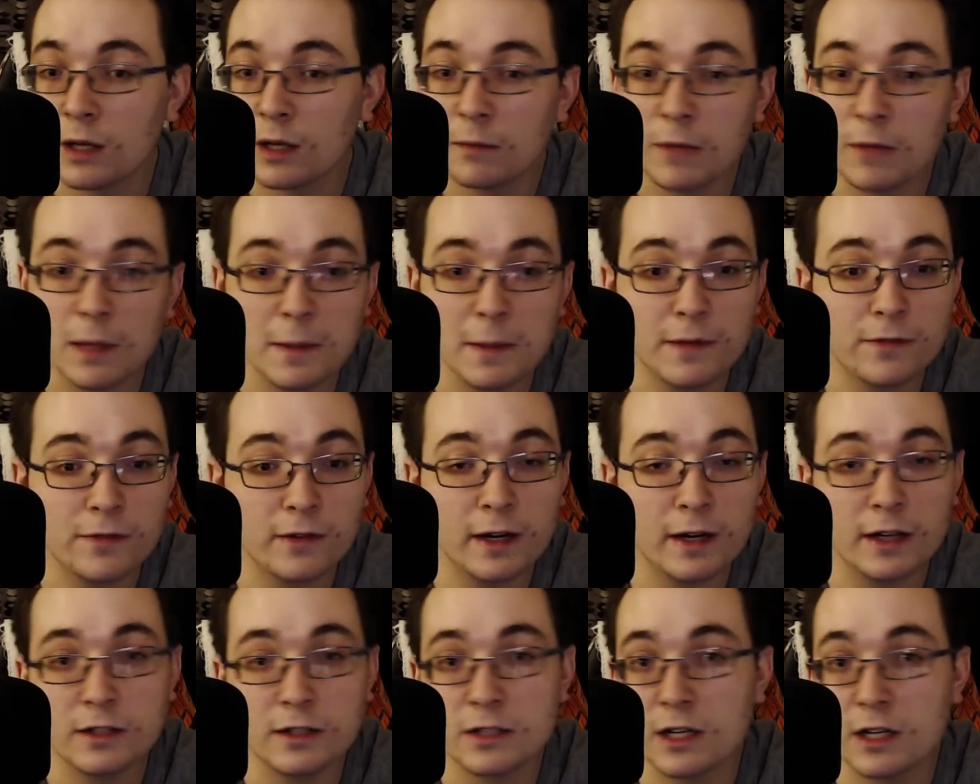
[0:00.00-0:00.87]
maybe
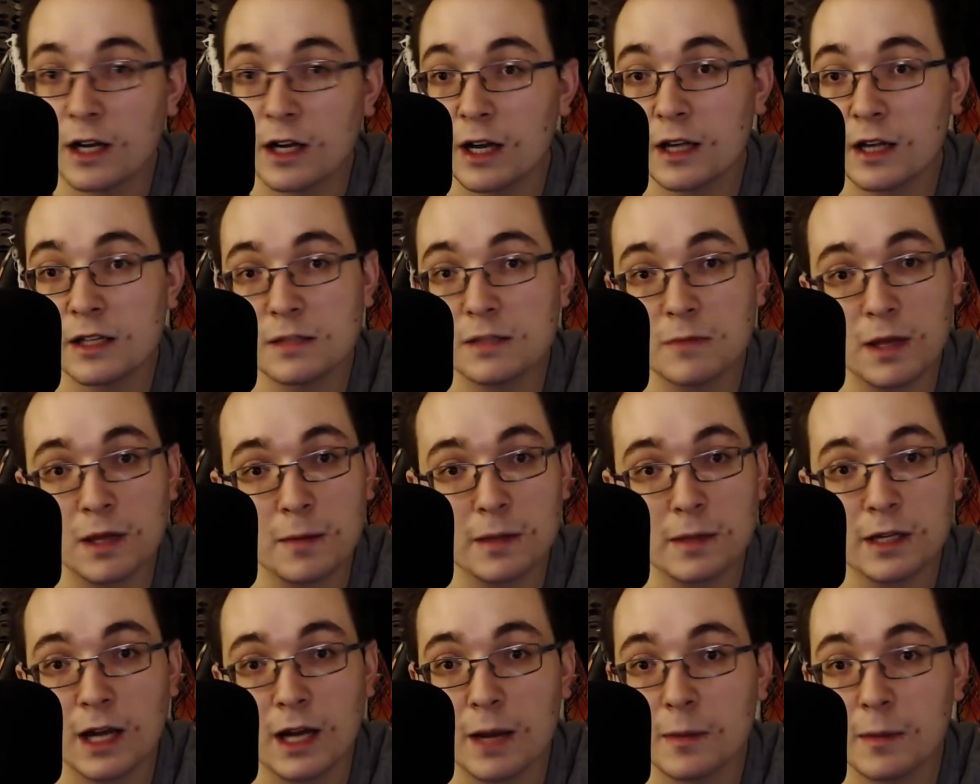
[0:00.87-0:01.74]
franchise, maybe
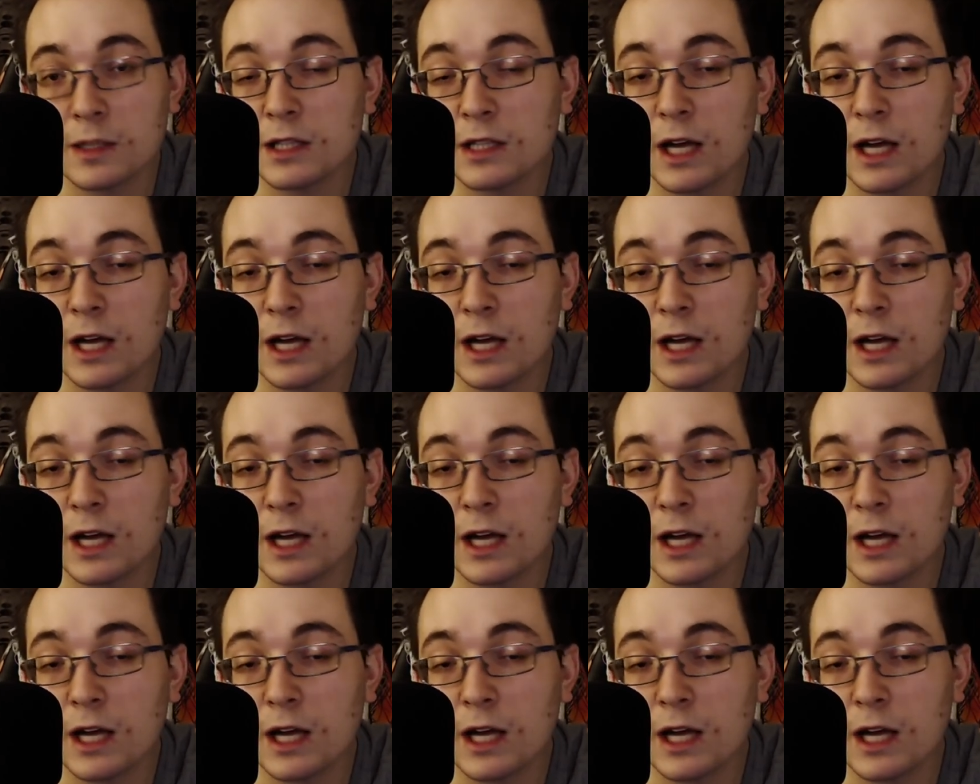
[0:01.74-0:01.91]
Diamond